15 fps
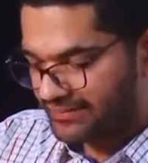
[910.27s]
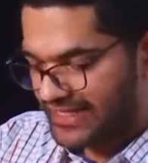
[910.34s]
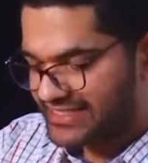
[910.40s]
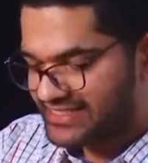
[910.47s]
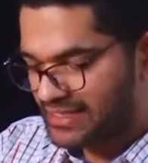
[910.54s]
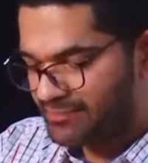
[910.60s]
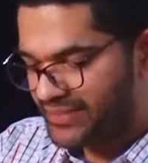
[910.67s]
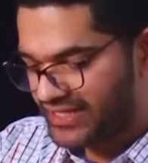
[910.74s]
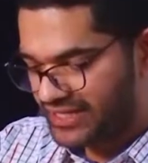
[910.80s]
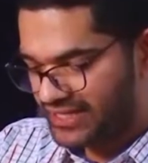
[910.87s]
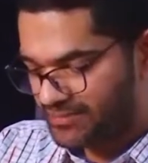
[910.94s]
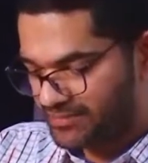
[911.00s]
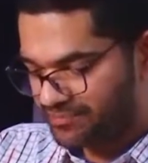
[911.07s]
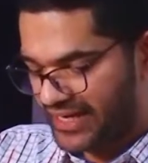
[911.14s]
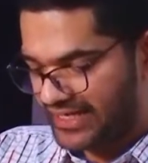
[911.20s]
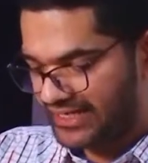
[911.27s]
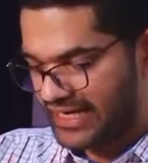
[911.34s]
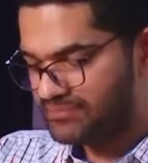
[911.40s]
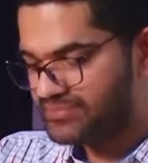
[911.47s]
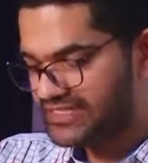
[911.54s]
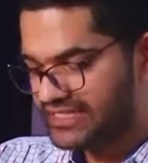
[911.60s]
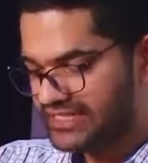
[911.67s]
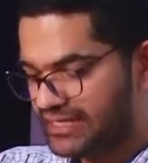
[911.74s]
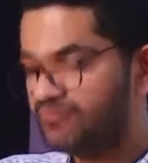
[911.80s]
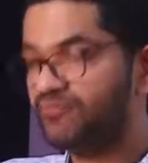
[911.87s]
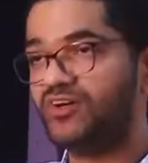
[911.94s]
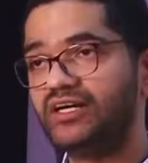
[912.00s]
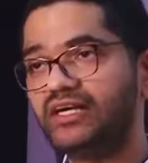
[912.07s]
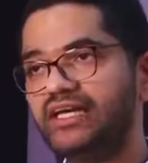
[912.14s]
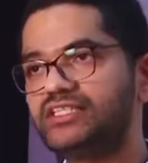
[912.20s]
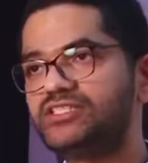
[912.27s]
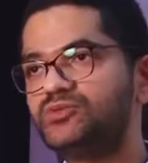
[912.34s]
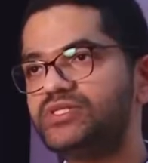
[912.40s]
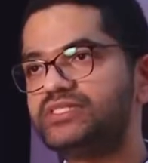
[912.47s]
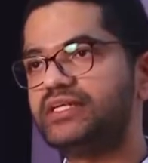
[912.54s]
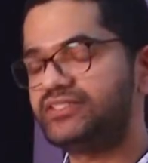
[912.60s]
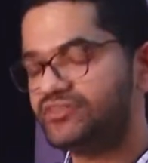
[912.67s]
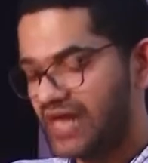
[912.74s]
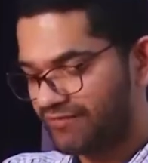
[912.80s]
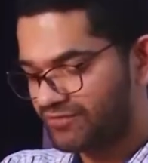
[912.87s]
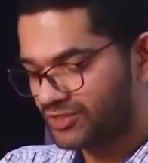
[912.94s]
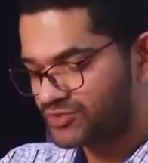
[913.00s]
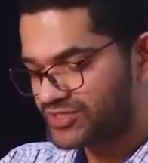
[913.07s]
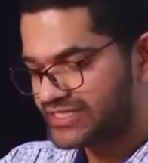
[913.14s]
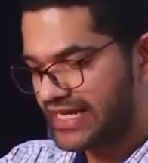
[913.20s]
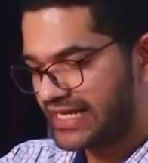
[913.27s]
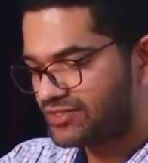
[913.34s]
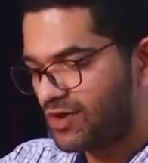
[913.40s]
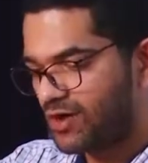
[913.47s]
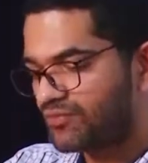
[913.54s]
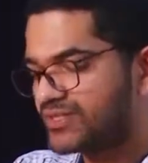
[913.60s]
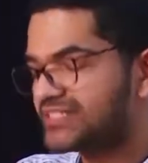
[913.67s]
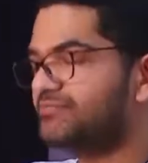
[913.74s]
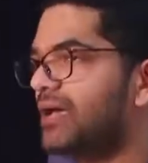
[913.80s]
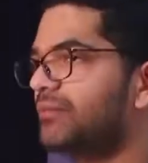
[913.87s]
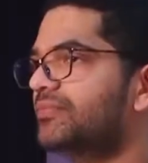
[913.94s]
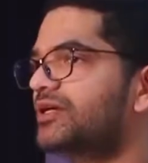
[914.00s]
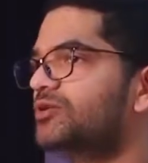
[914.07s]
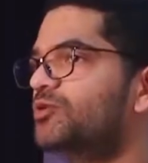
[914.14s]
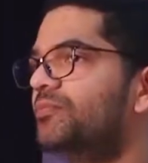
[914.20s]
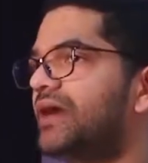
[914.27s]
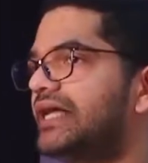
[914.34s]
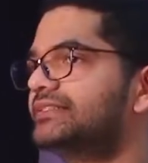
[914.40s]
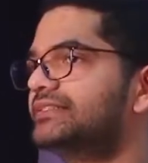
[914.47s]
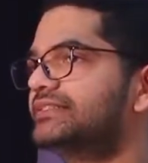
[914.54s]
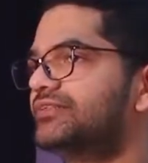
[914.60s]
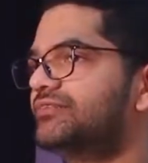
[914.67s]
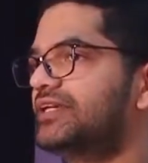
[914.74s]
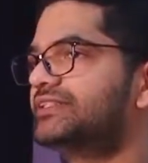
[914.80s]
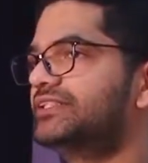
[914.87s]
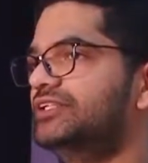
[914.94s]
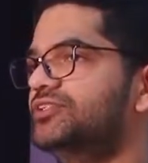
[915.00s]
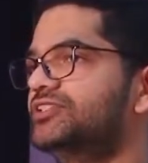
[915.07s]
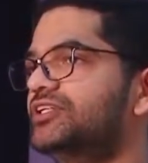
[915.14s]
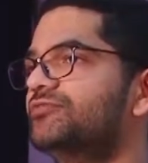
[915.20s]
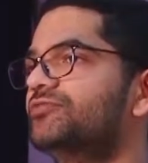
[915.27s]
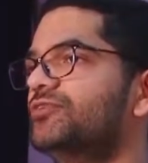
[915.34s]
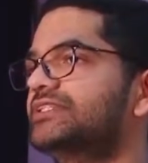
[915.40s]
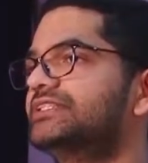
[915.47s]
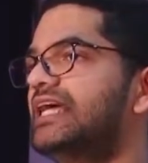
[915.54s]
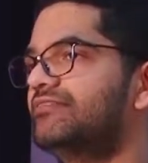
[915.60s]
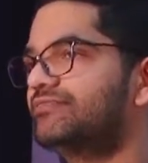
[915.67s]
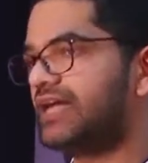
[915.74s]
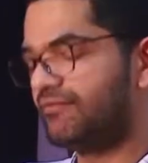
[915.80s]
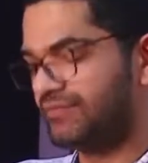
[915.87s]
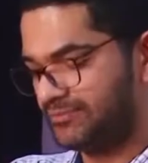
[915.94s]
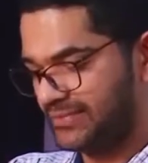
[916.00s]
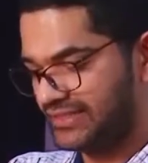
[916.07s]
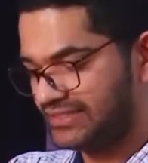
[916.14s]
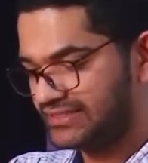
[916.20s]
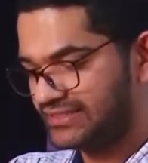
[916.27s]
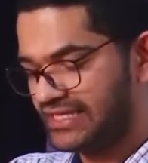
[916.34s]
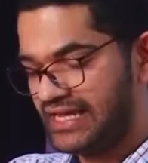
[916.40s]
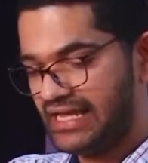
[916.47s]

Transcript: There's somebody by name T.M. Verghese, who is a Travancore State Congress member, who passes a resolution for self-government